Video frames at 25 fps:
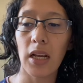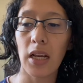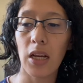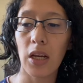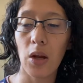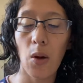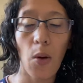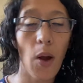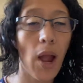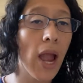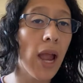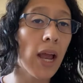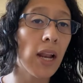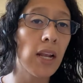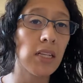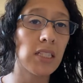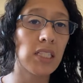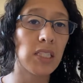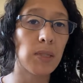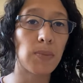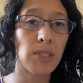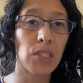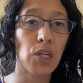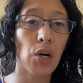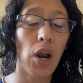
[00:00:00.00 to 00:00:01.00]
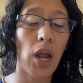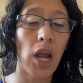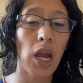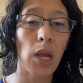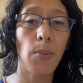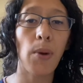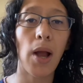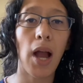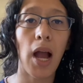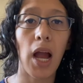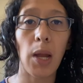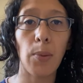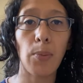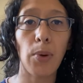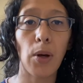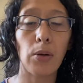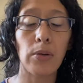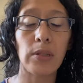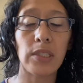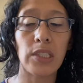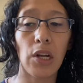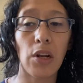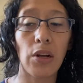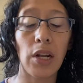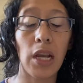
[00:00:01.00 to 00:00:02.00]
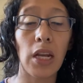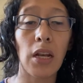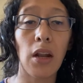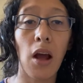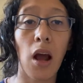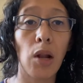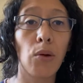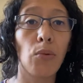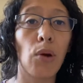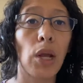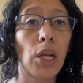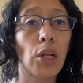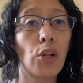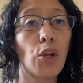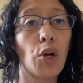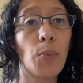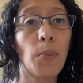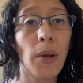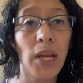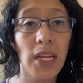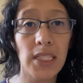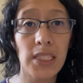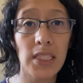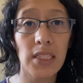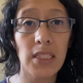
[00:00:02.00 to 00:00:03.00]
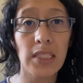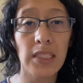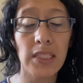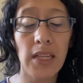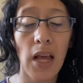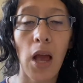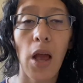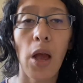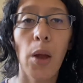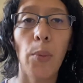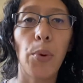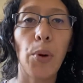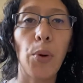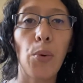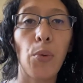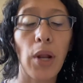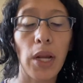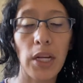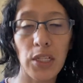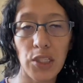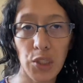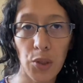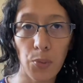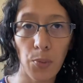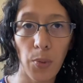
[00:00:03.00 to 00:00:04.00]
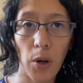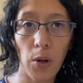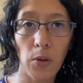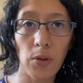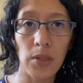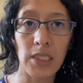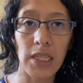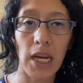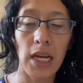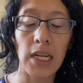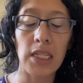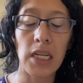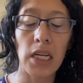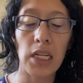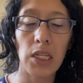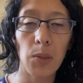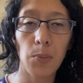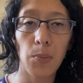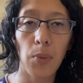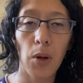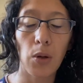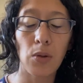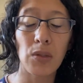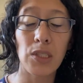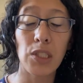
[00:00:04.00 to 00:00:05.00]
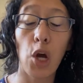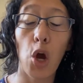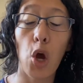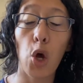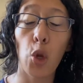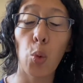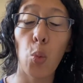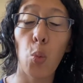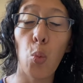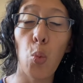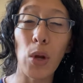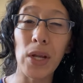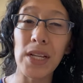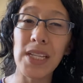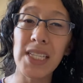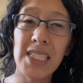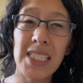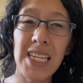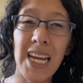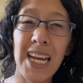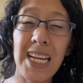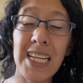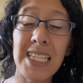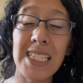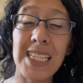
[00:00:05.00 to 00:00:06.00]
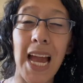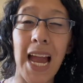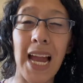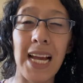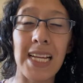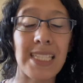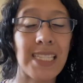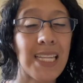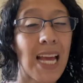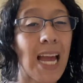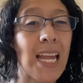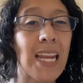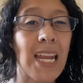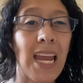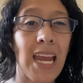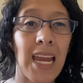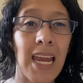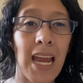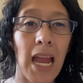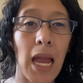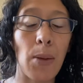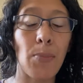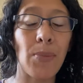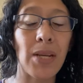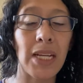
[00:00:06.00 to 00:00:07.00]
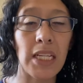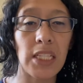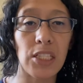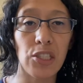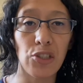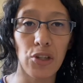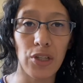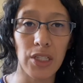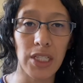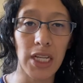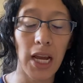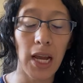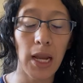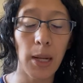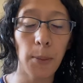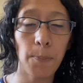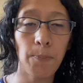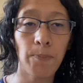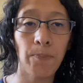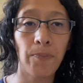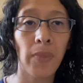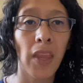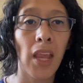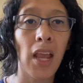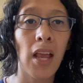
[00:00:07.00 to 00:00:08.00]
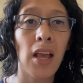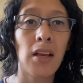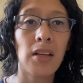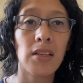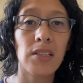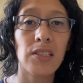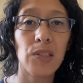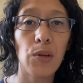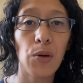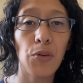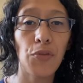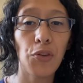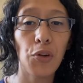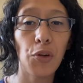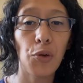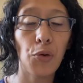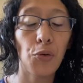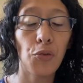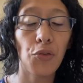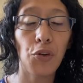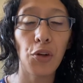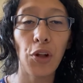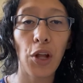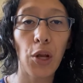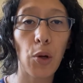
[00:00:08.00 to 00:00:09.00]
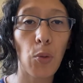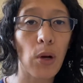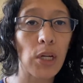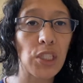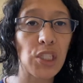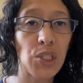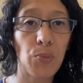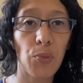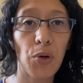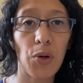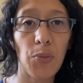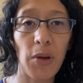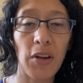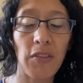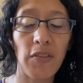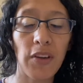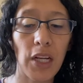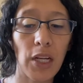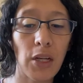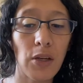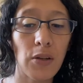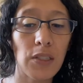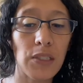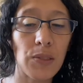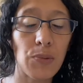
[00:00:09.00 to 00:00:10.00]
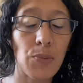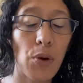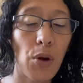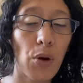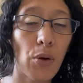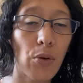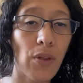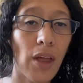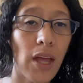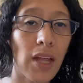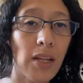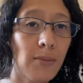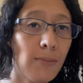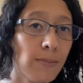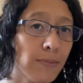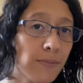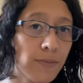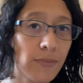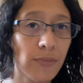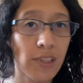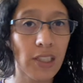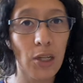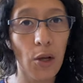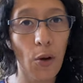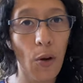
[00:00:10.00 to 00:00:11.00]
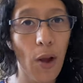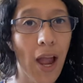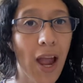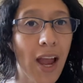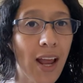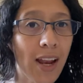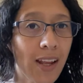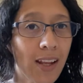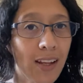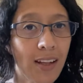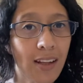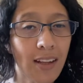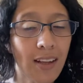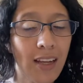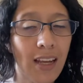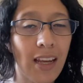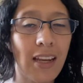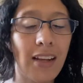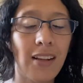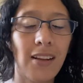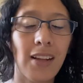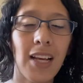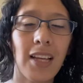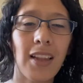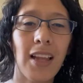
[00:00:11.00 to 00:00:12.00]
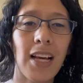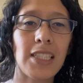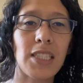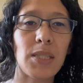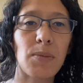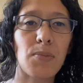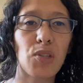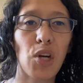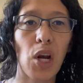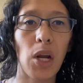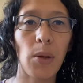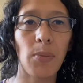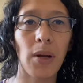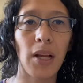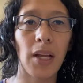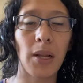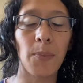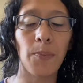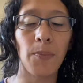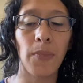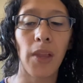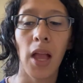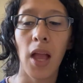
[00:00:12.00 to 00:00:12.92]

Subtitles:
go ahead and subscribe. I post on a non-regular basis, but when I do post, I tend to post on Wednesdays at 10 a.m. Eastern time. So if you feel like watching more of my videos, well then, go ahead and click that subscribe button.